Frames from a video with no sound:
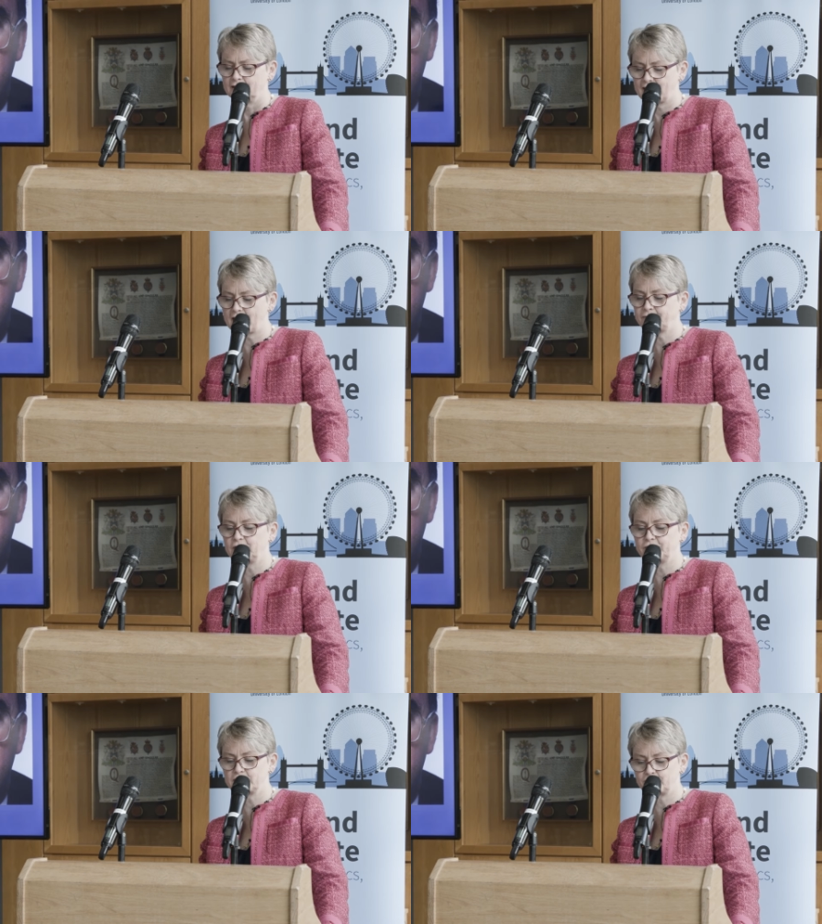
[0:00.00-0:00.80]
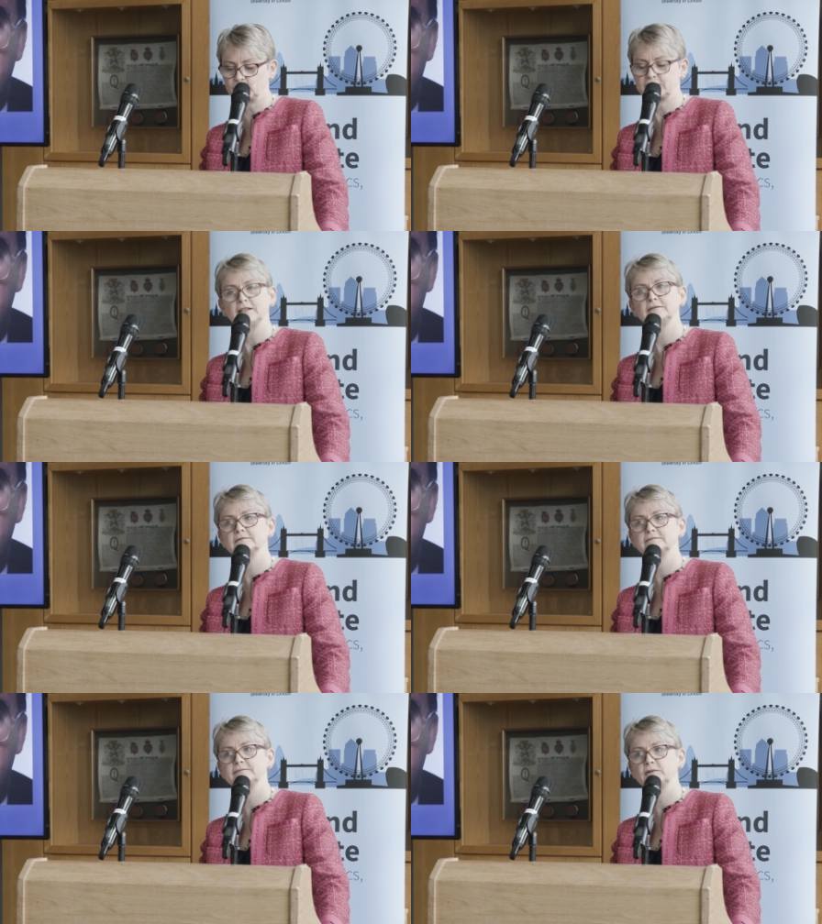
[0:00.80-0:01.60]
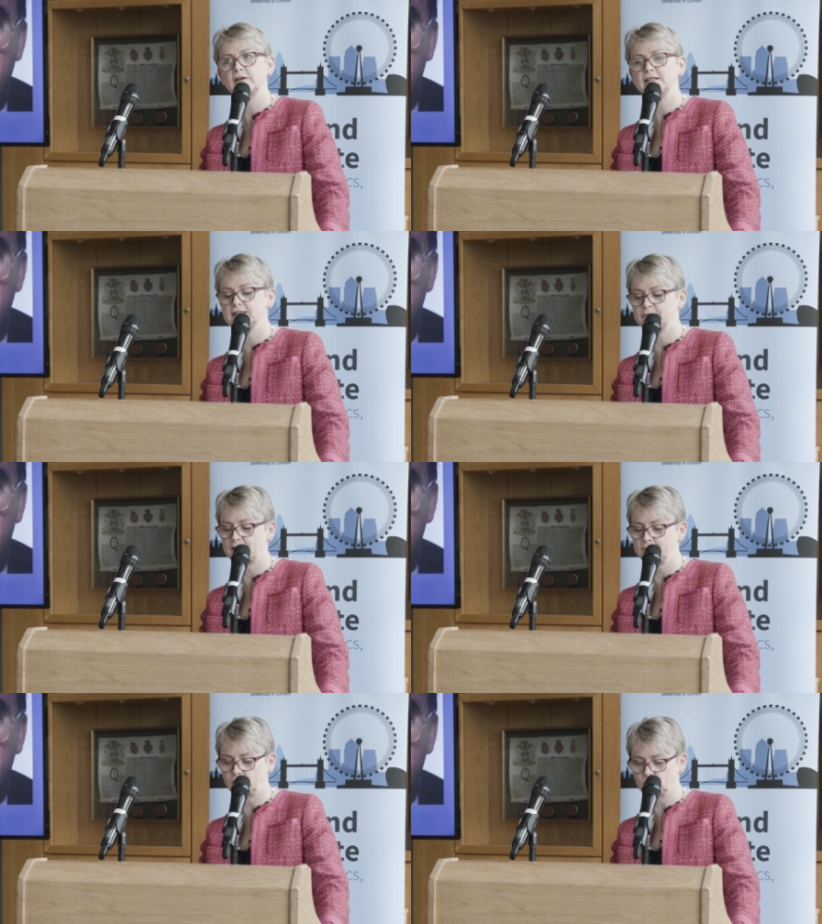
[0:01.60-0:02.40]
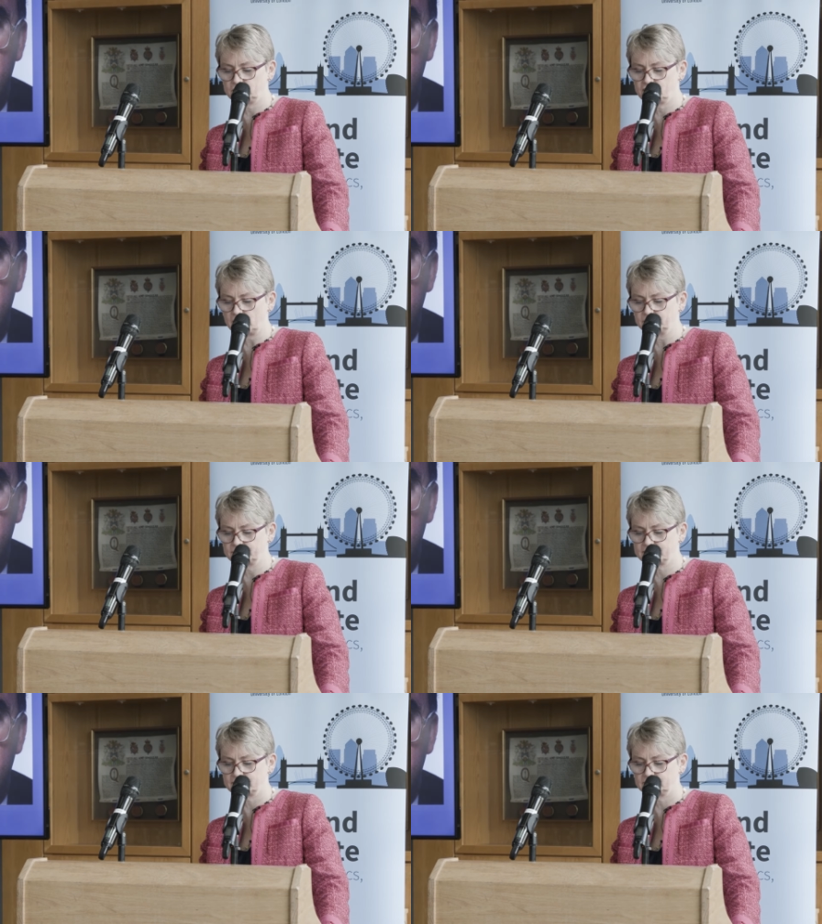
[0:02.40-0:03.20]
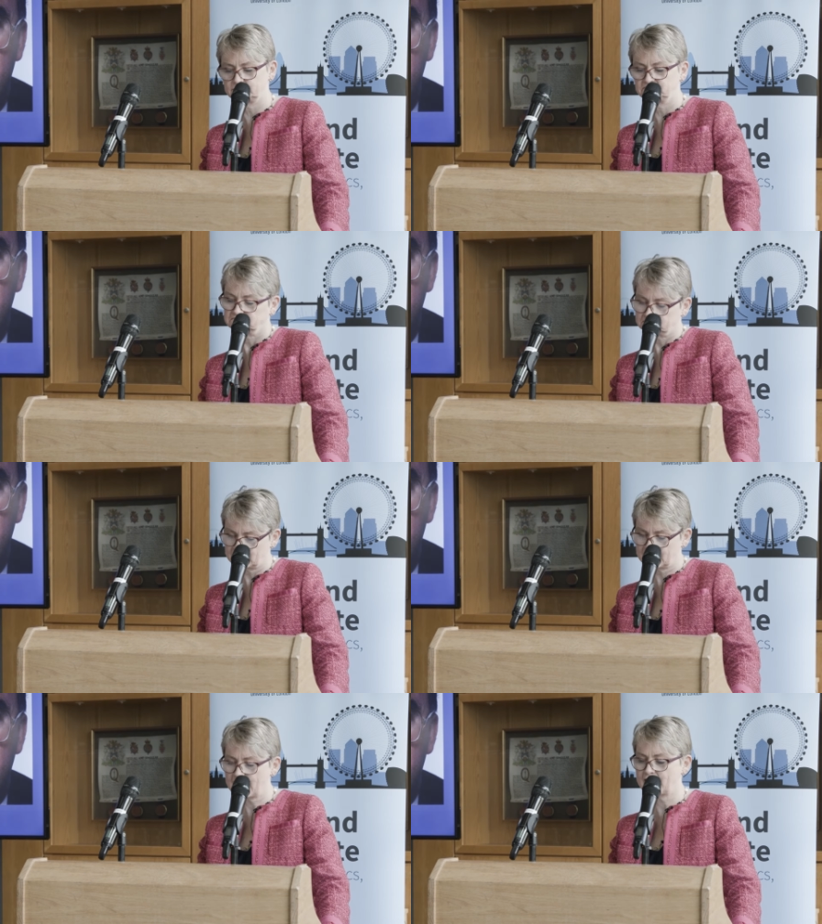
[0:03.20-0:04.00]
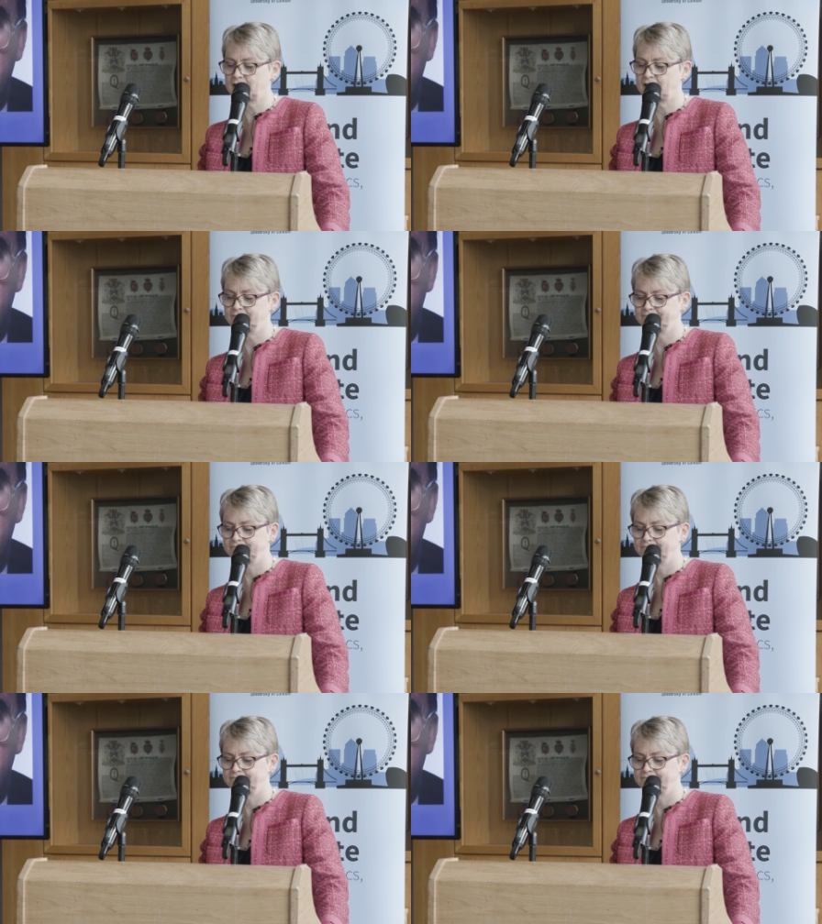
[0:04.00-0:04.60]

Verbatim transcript: careful of his footing, but ready to make bold jumps. Canny,